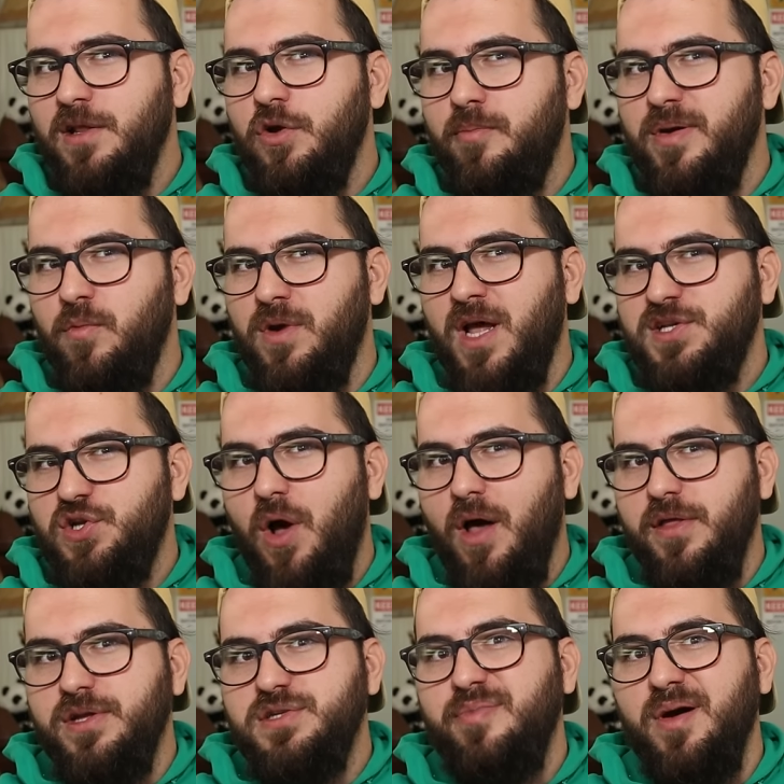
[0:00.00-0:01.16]
a little bit when I saw
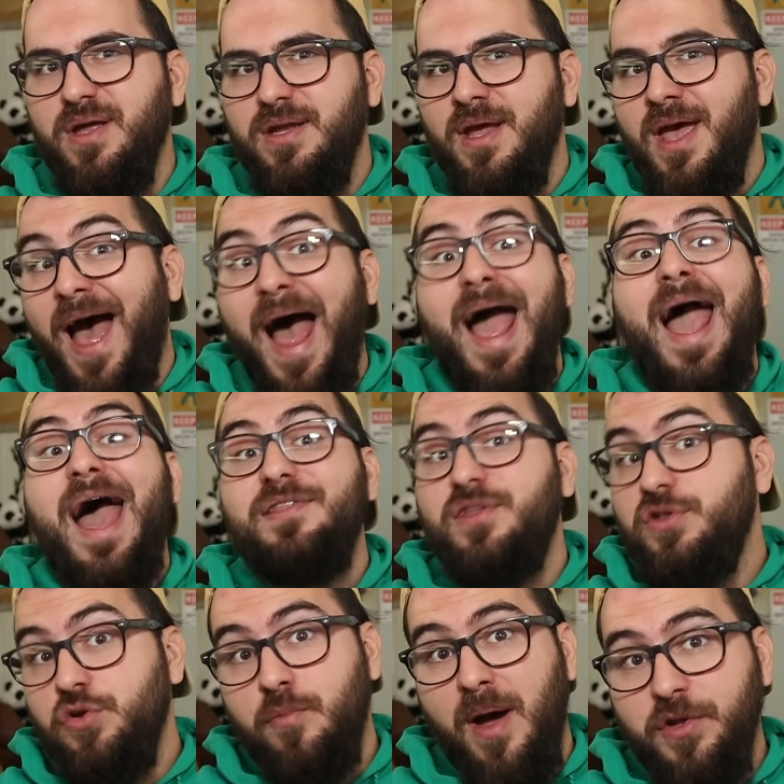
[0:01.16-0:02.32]
this, but I had to
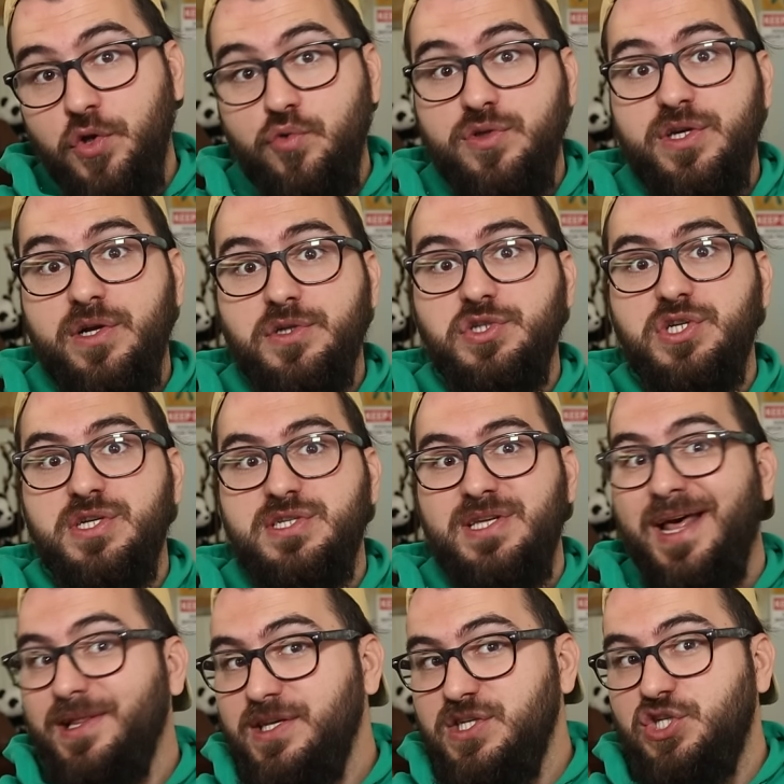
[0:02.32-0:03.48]
do my due diligence and
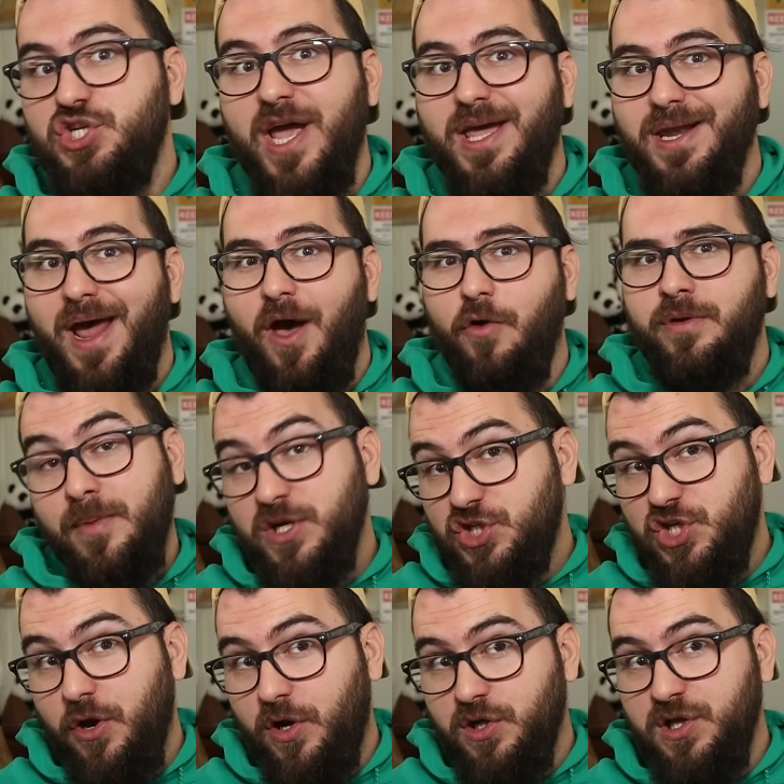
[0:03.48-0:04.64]
at least check it out. I'm gonna
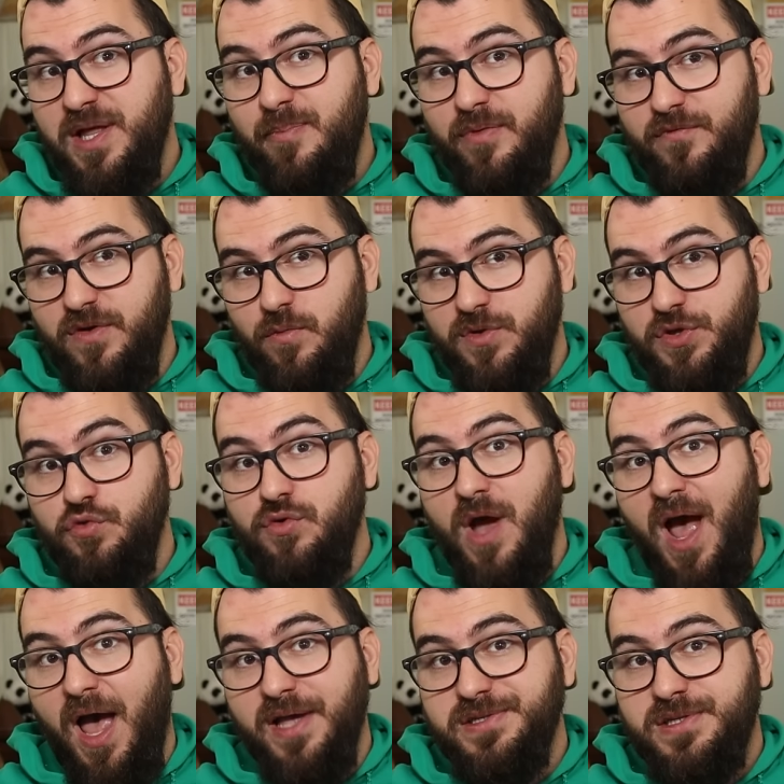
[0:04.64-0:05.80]
share a clip of it with you
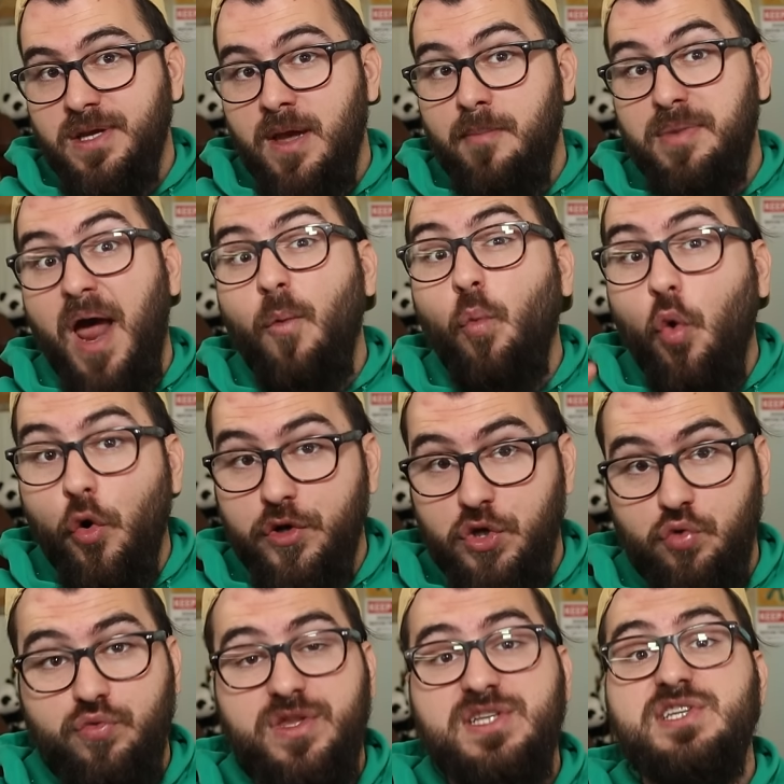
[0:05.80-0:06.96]
guys. But I warn
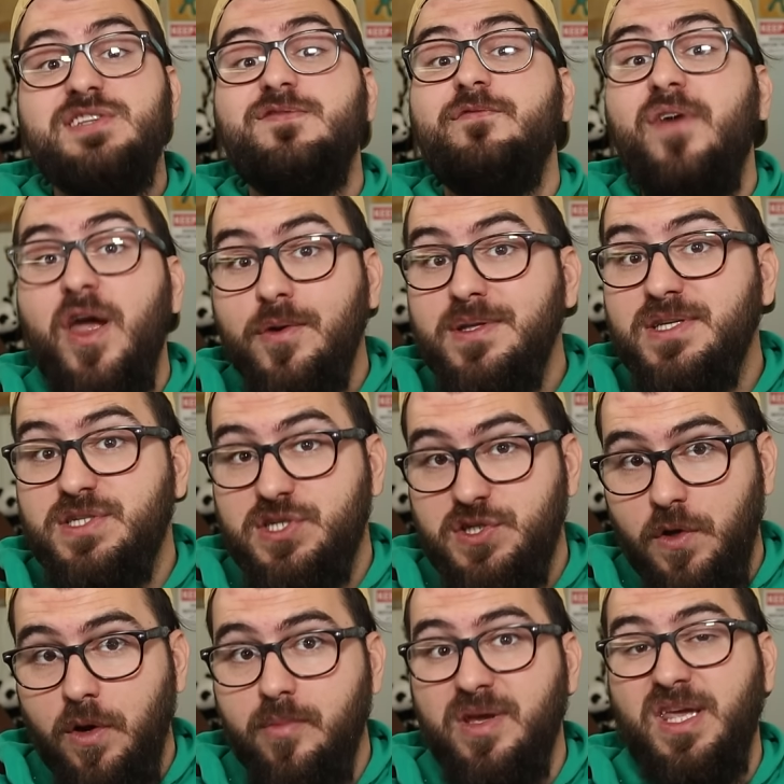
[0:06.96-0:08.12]
you, this is very
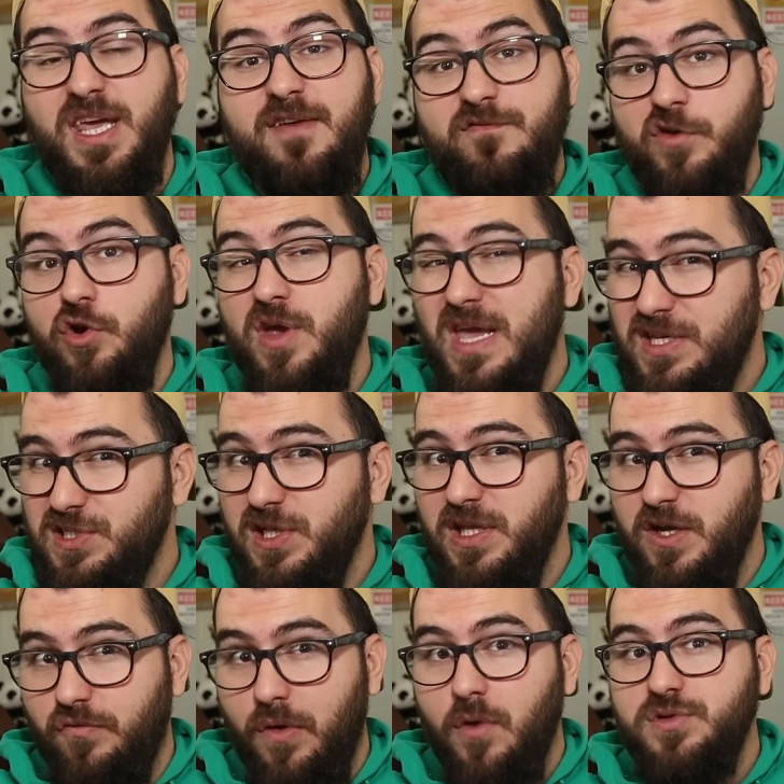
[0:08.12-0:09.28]
disturbing. If you're easily
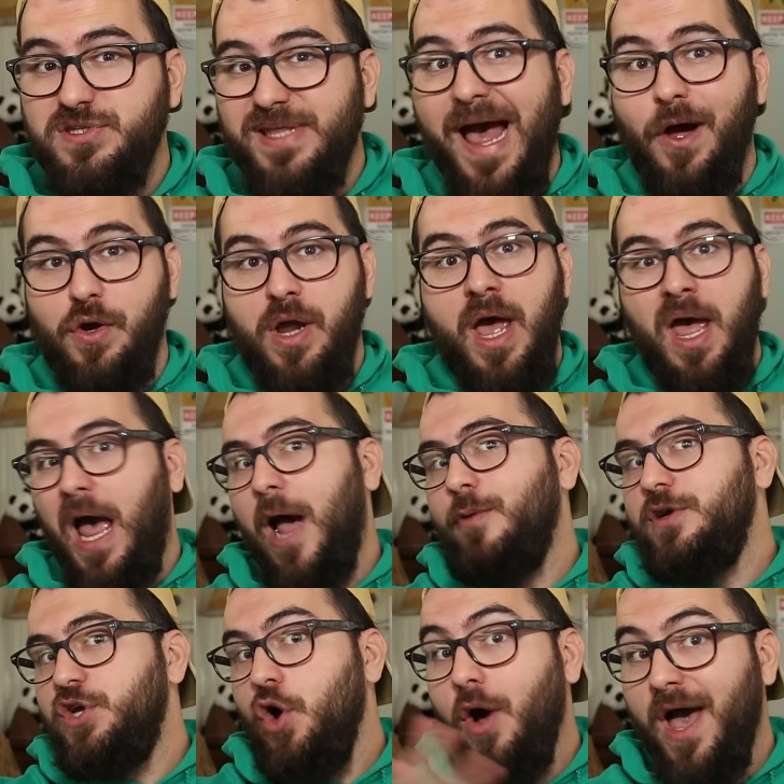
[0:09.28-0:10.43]
grossed out, I
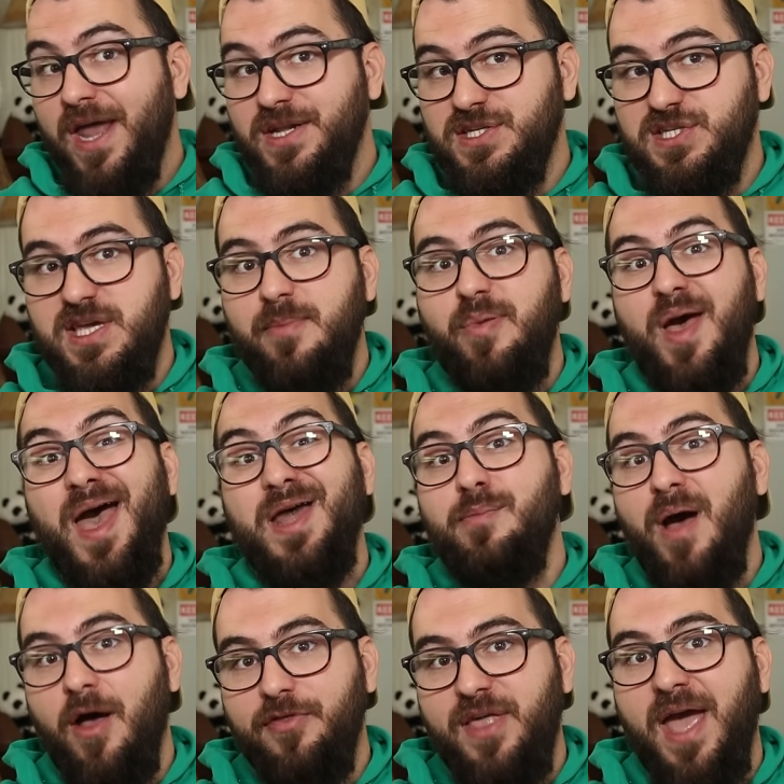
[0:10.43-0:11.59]
would go ahead and skip ahead
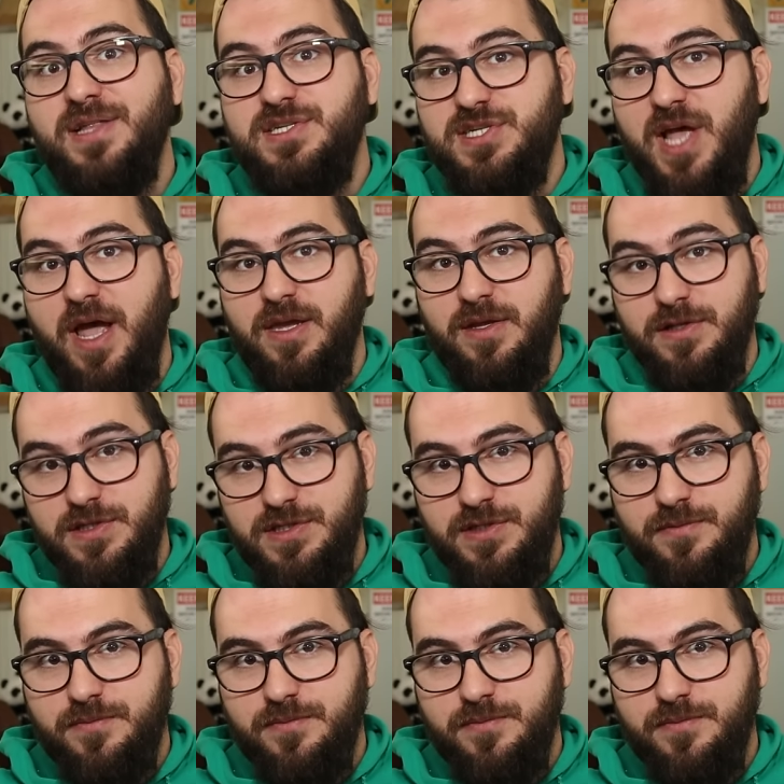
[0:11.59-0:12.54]
about 10 seconds.